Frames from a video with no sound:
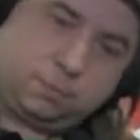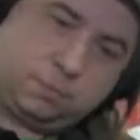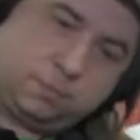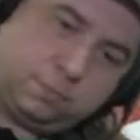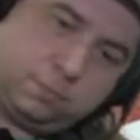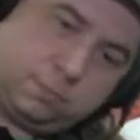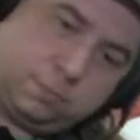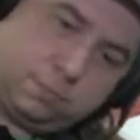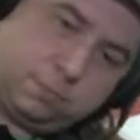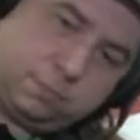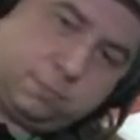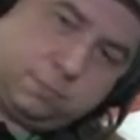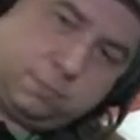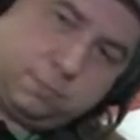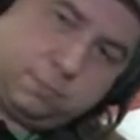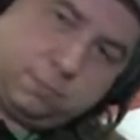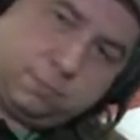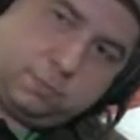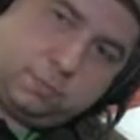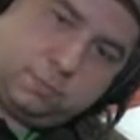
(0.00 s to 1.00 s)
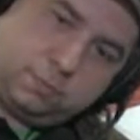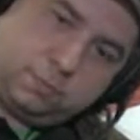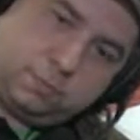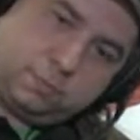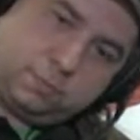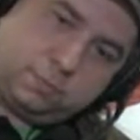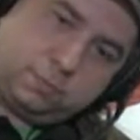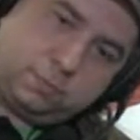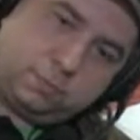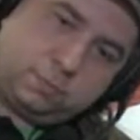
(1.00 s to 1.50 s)

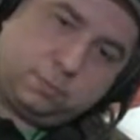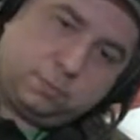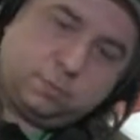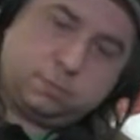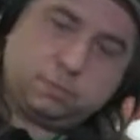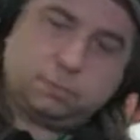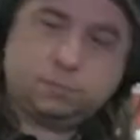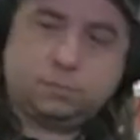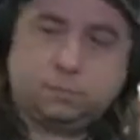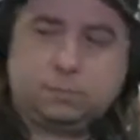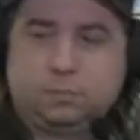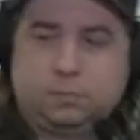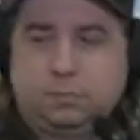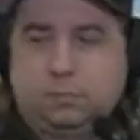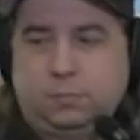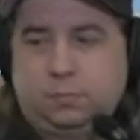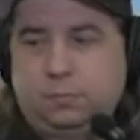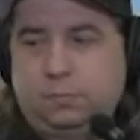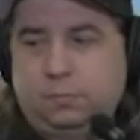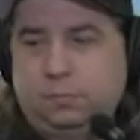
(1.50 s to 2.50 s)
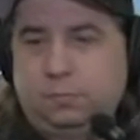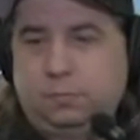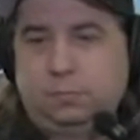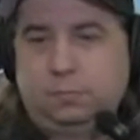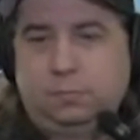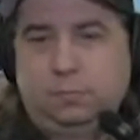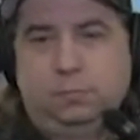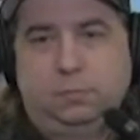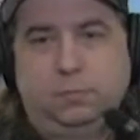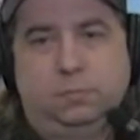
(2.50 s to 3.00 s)

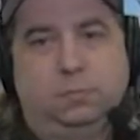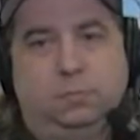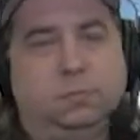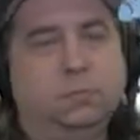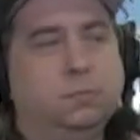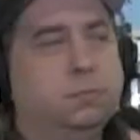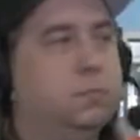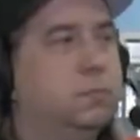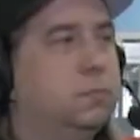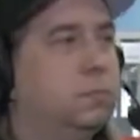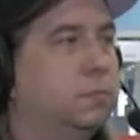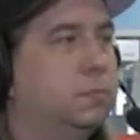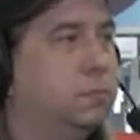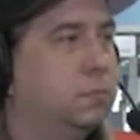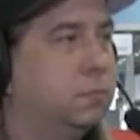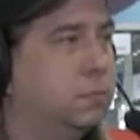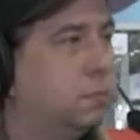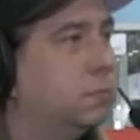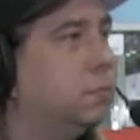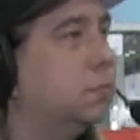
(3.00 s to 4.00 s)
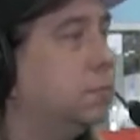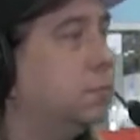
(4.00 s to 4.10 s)
No words are spoken by the person on screen.